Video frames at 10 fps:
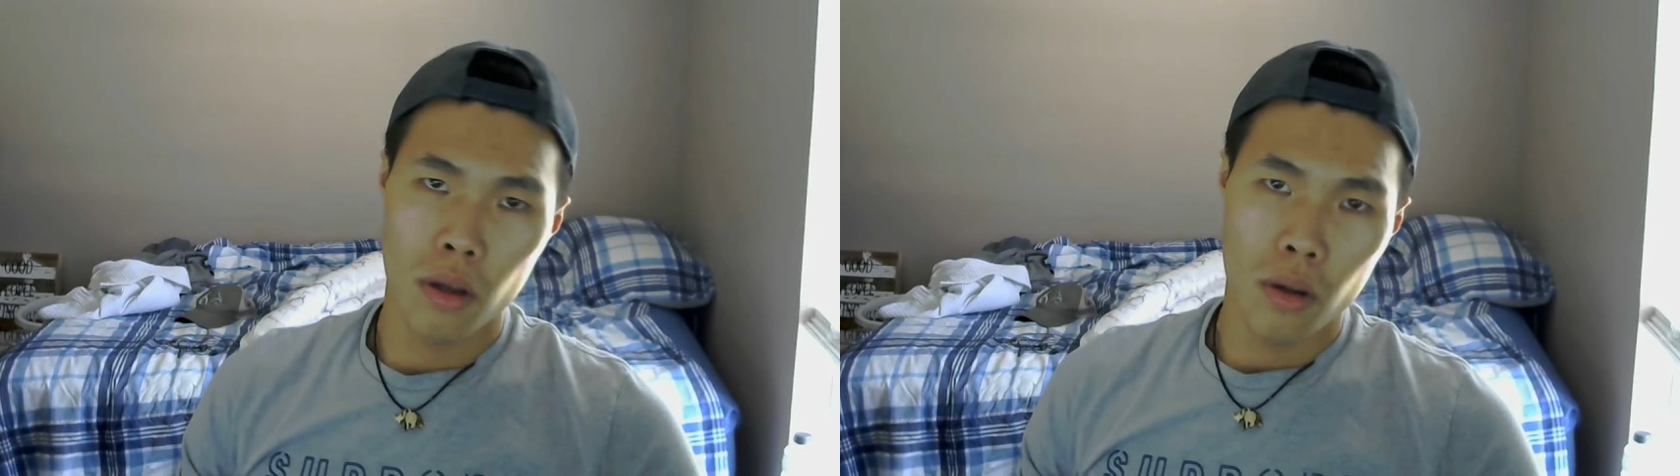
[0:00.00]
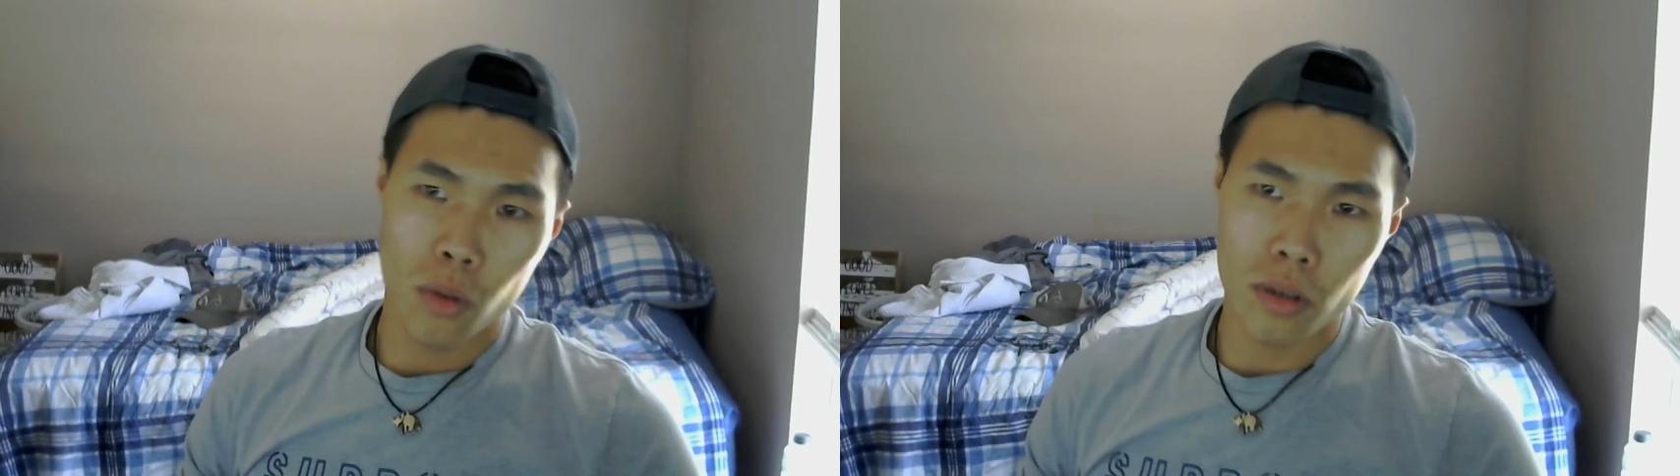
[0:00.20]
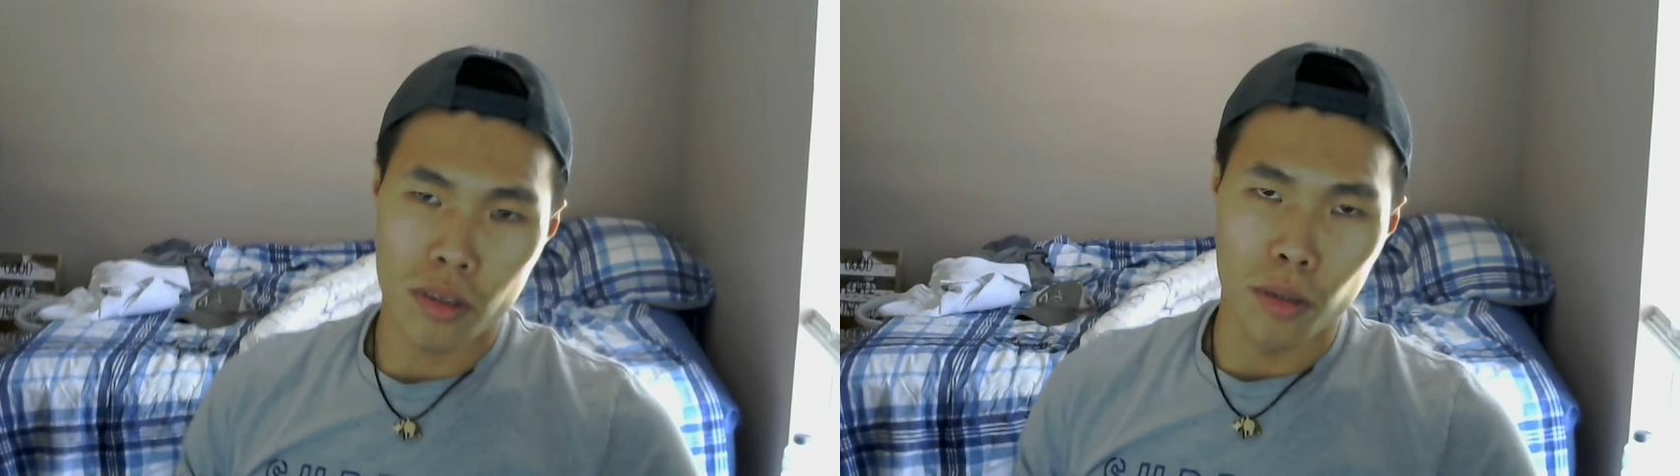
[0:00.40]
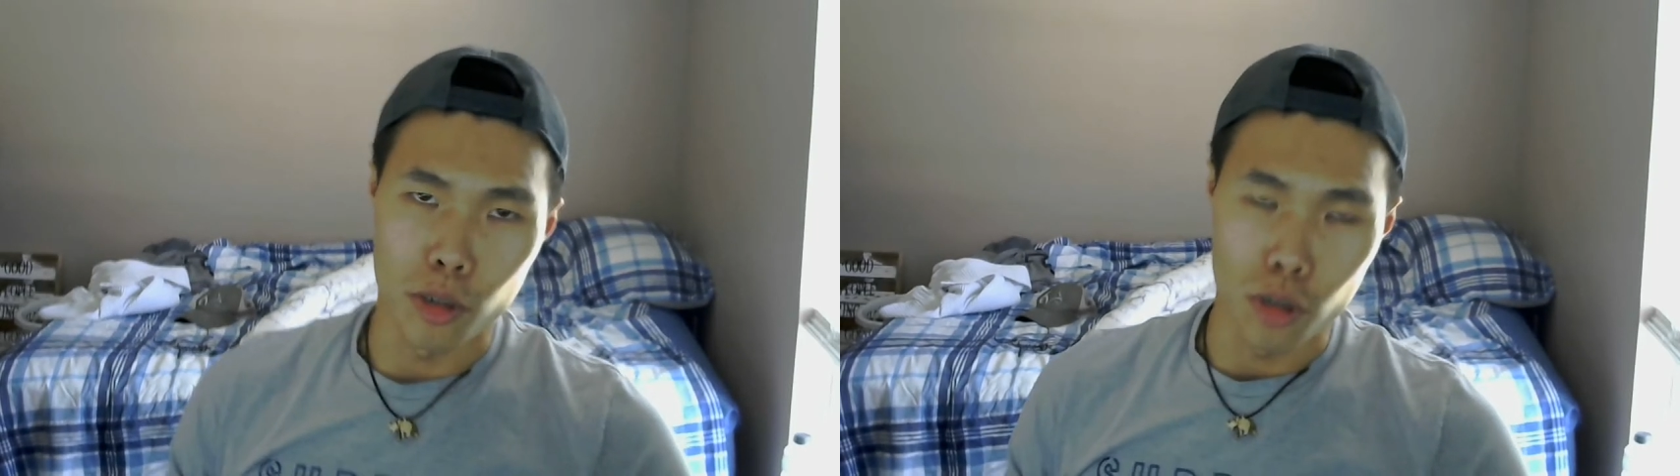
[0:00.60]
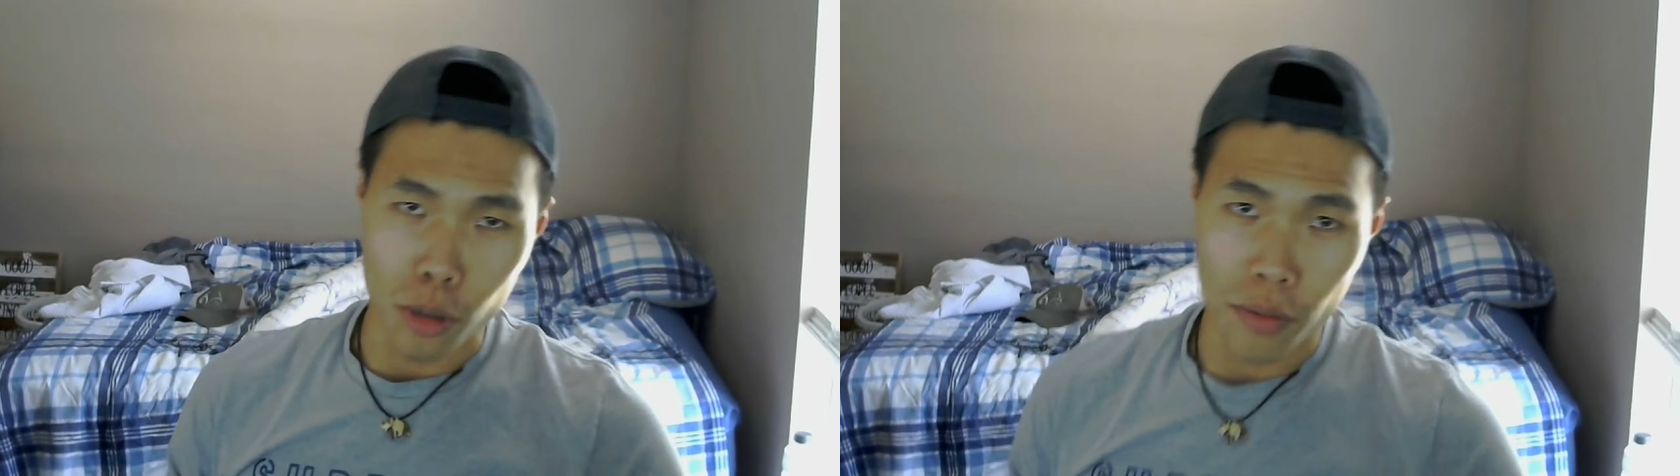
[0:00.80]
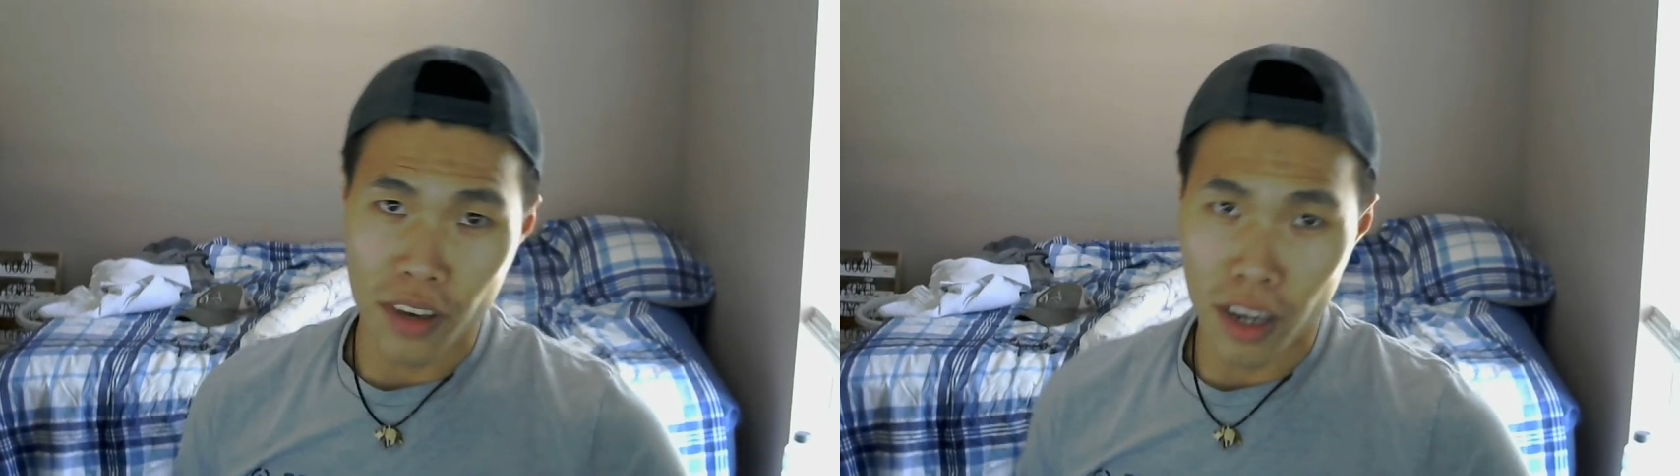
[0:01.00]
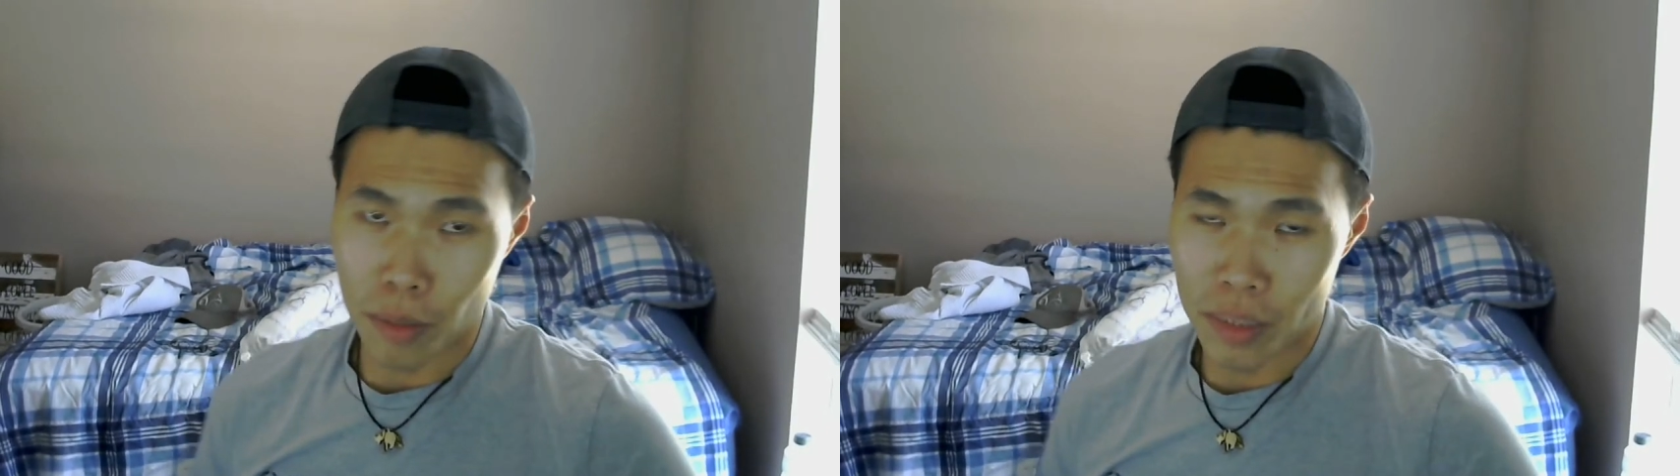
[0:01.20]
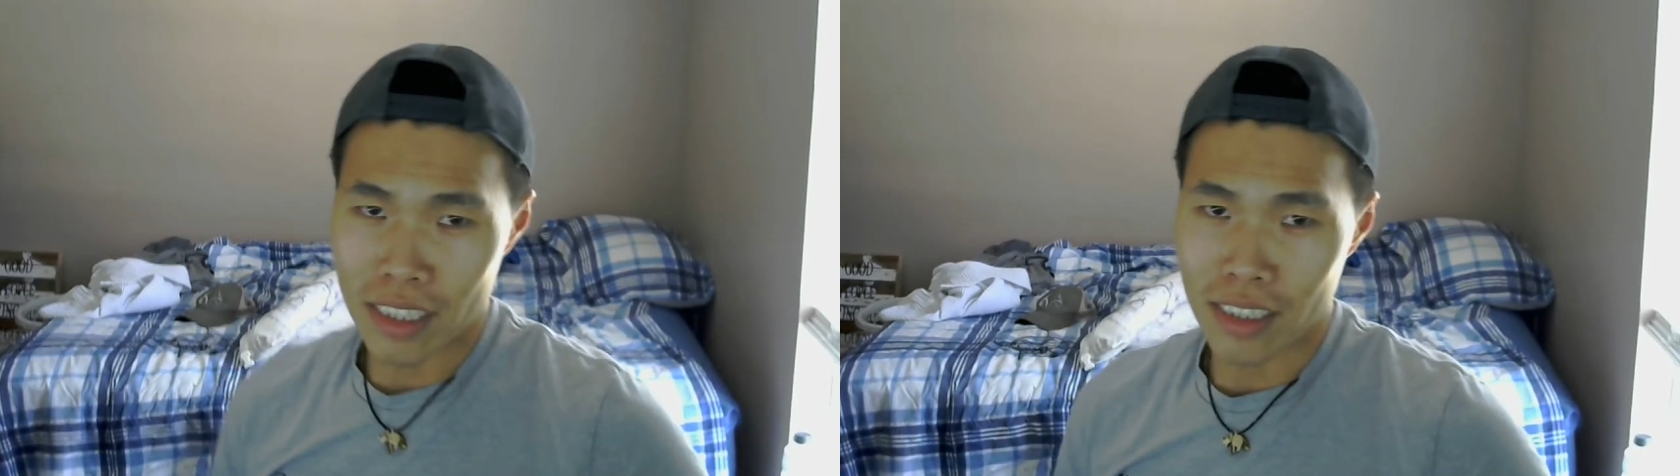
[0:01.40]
What's up, YouTube fam? This